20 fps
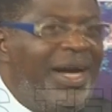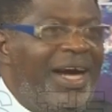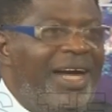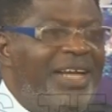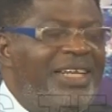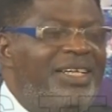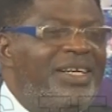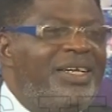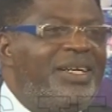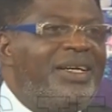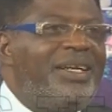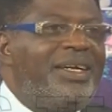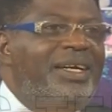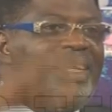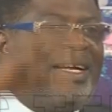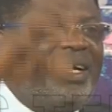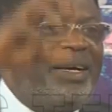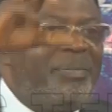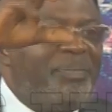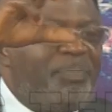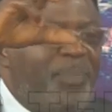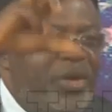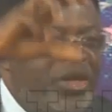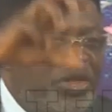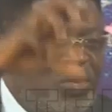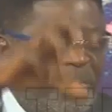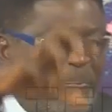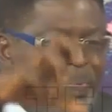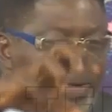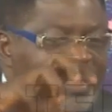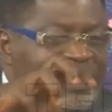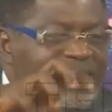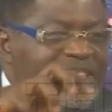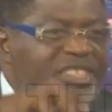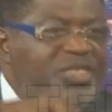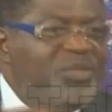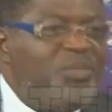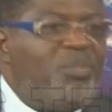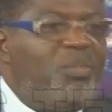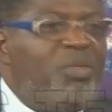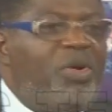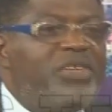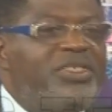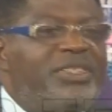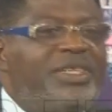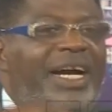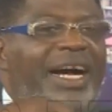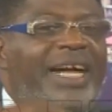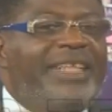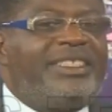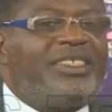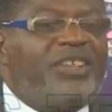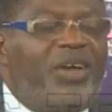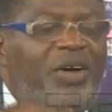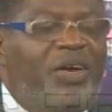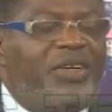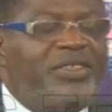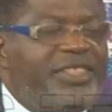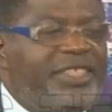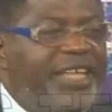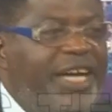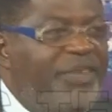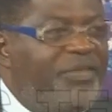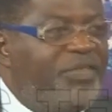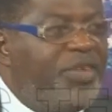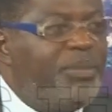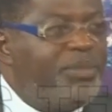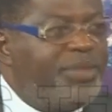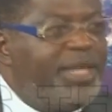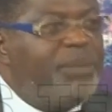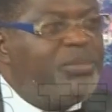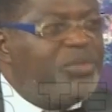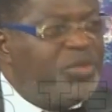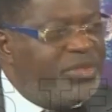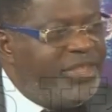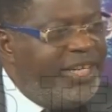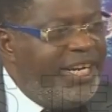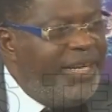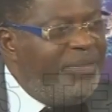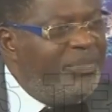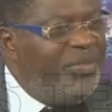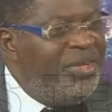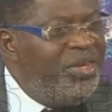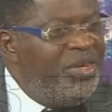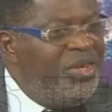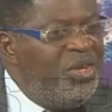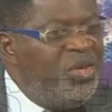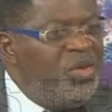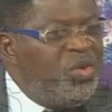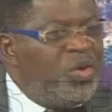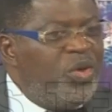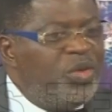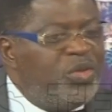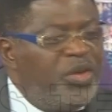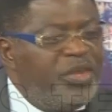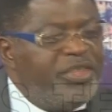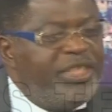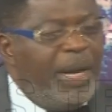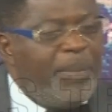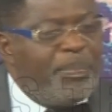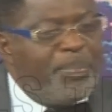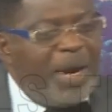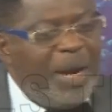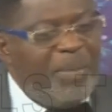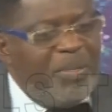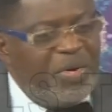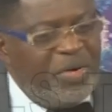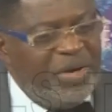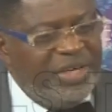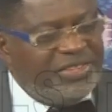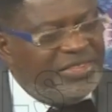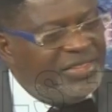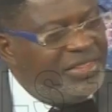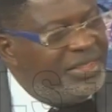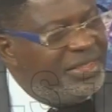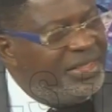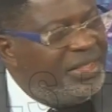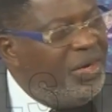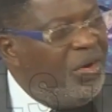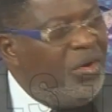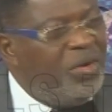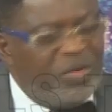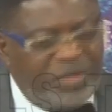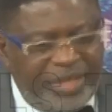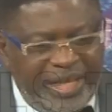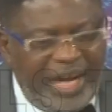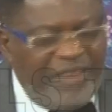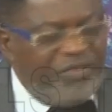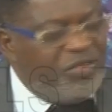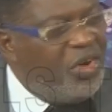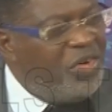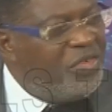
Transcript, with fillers: and political parties must, at all time, from time to time, conduct their primaries, or they have